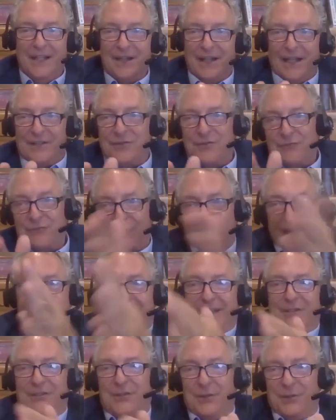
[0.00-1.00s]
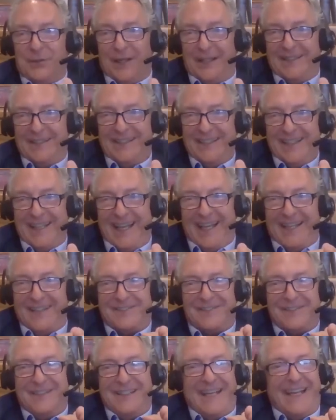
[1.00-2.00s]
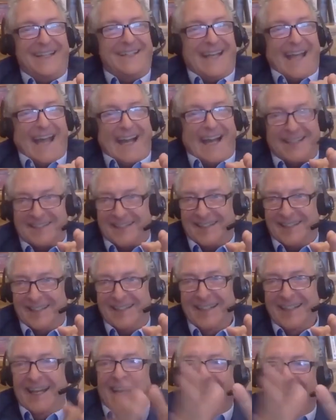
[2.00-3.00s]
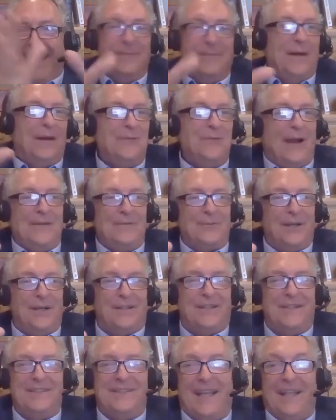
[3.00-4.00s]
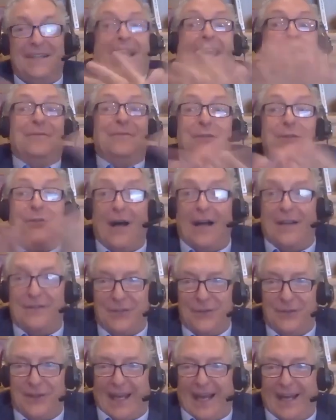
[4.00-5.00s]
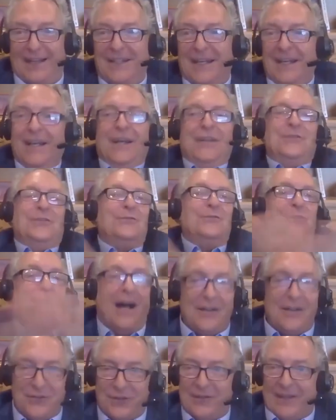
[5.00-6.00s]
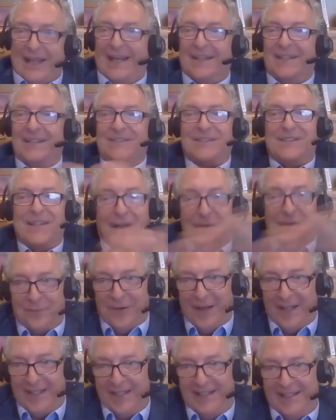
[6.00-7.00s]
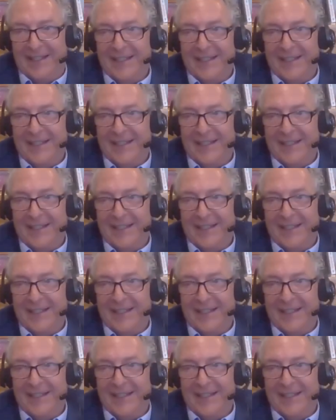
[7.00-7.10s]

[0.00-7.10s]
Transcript: Let's run into it and create an accident. And my wife quickly said, Dave, do not do that. Do not do that. It's not funny.